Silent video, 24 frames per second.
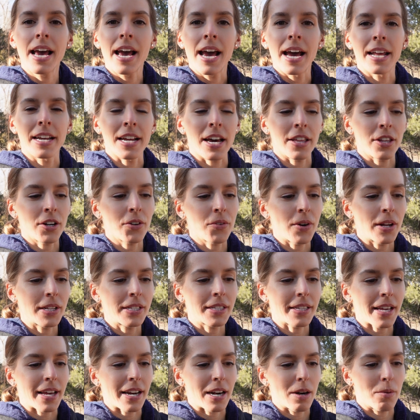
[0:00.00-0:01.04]
and other runs
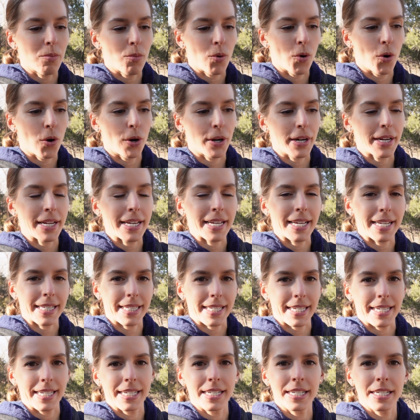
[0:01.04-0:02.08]
that are more
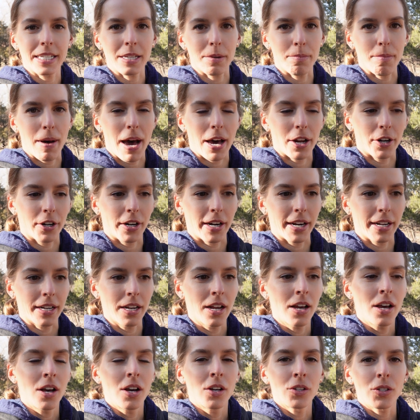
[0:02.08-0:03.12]
easy to moderate.
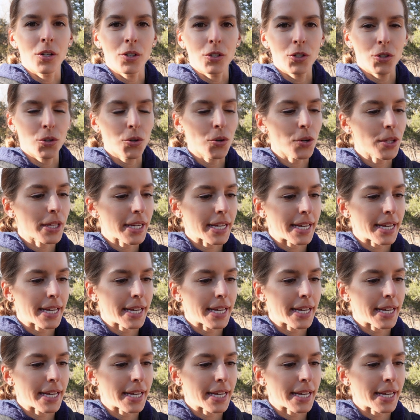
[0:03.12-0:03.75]
So truly